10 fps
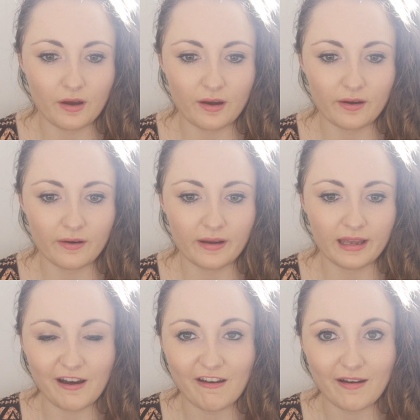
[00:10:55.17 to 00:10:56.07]

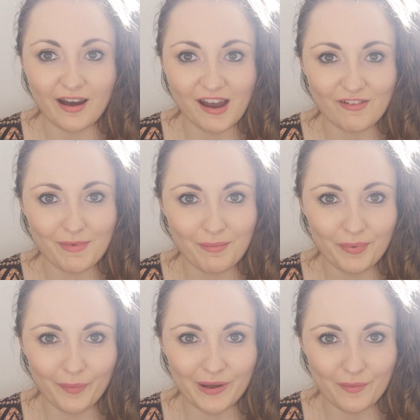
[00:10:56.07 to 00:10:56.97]
I
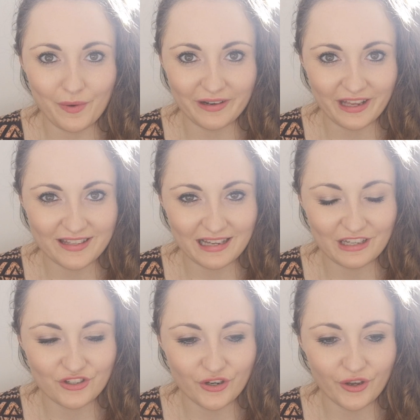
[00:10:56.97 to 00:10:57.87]
remember we weren't exactly
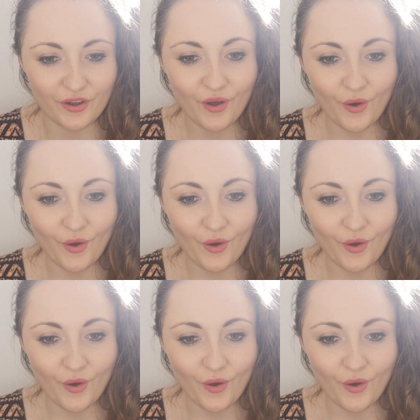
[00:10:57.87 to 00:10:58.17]
sure